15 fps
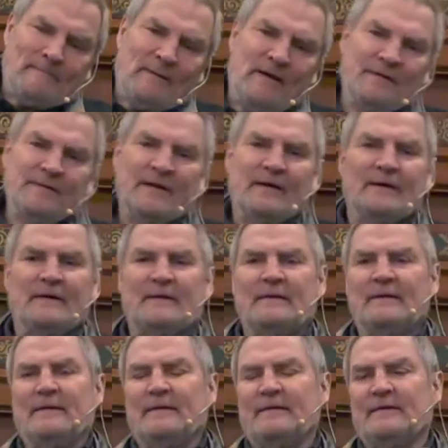And
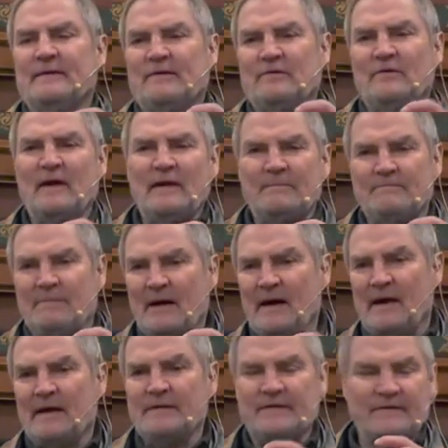the great
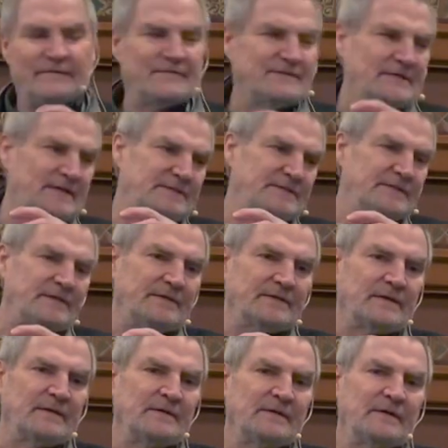path of Sesshin,
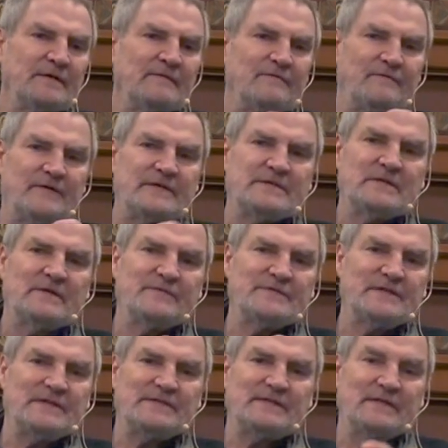the vessel of
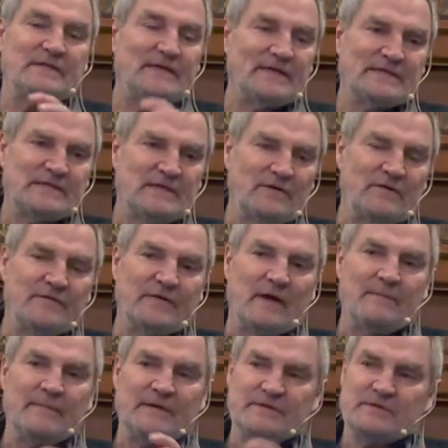Sesshin, takes care of
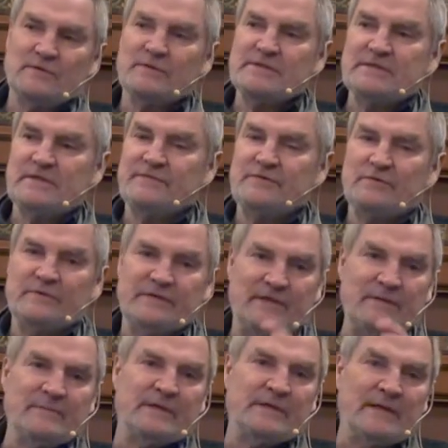that because it always gives you a
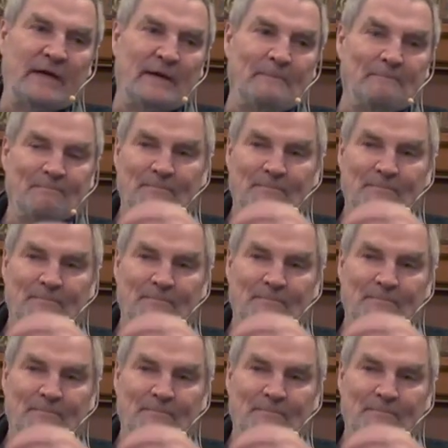demon day.